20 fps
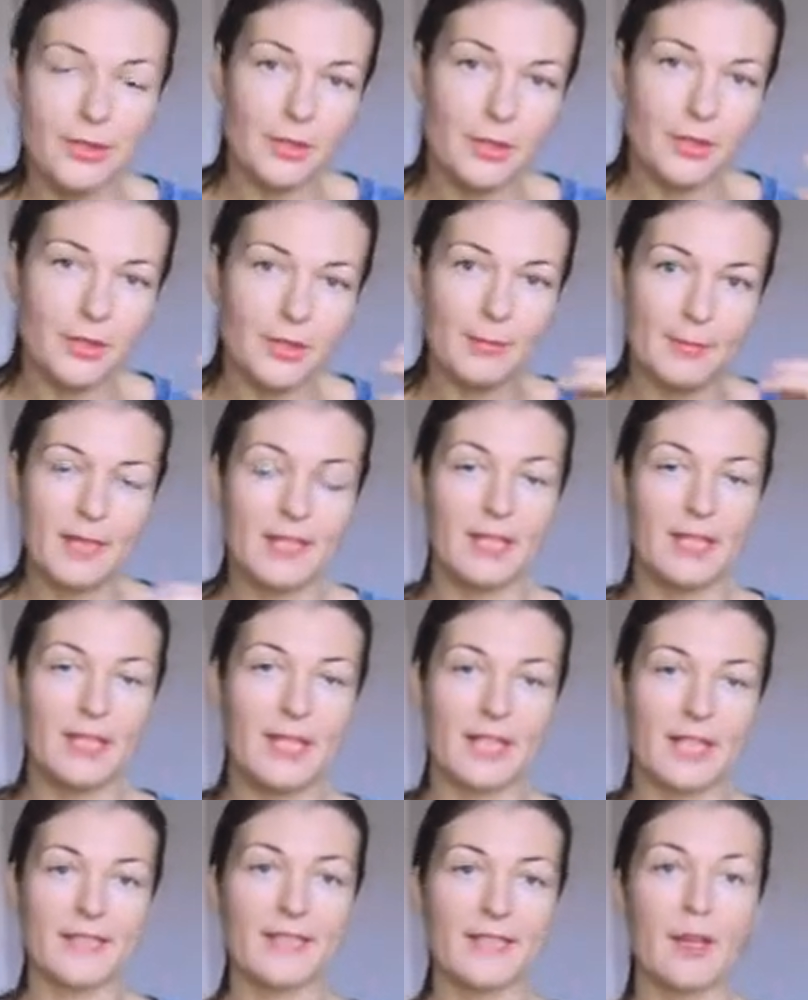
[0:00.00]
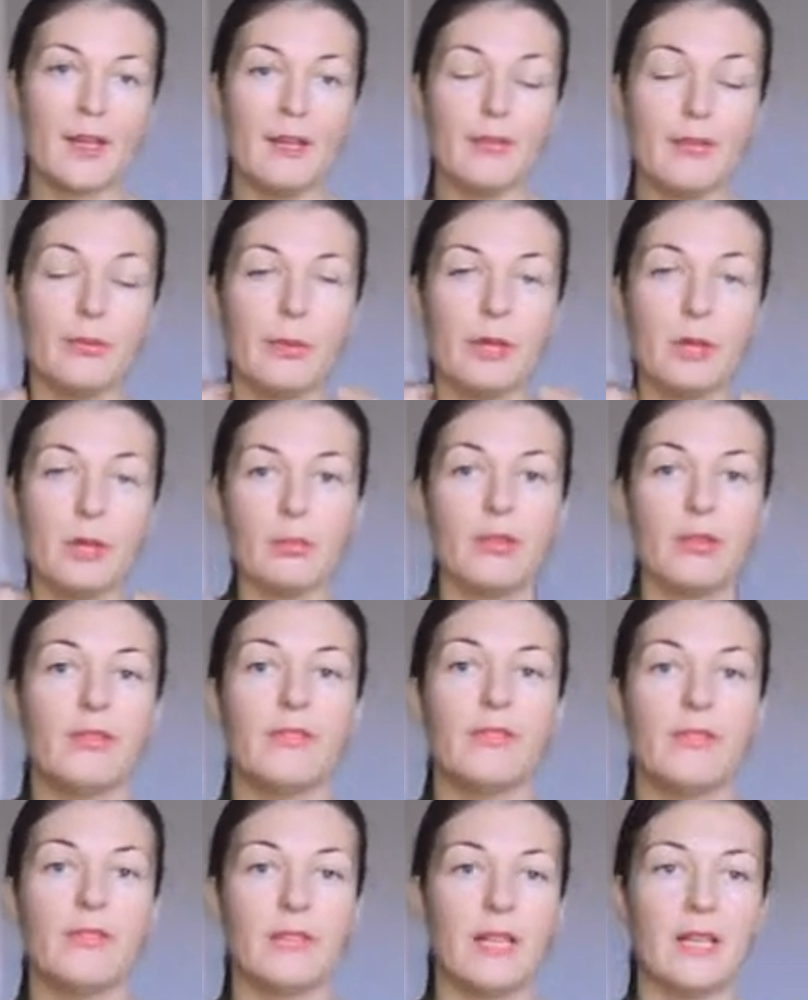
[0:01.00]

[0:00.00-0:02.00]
So it's basically a software with